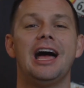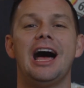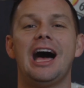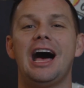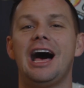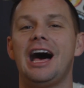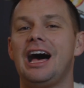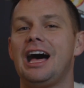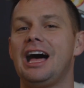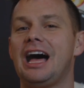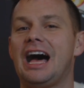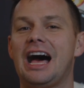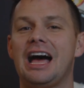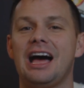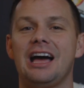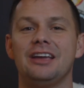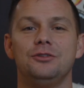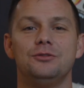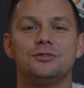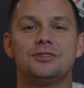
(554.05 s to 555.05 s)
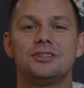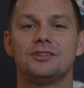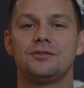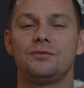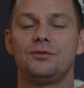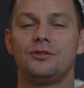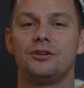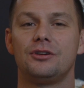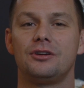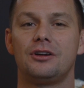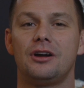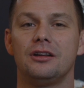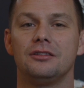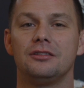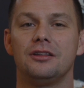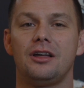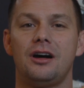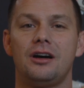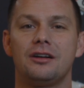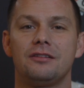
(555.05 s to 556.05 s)
I use this for a
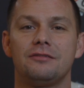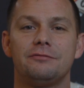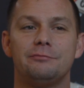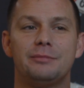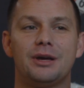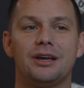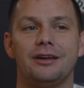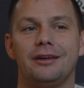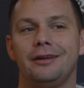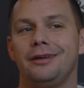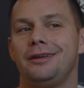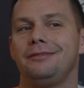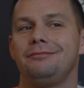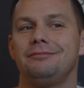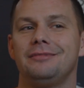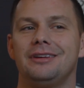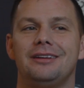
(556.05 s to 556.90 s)
lot of my,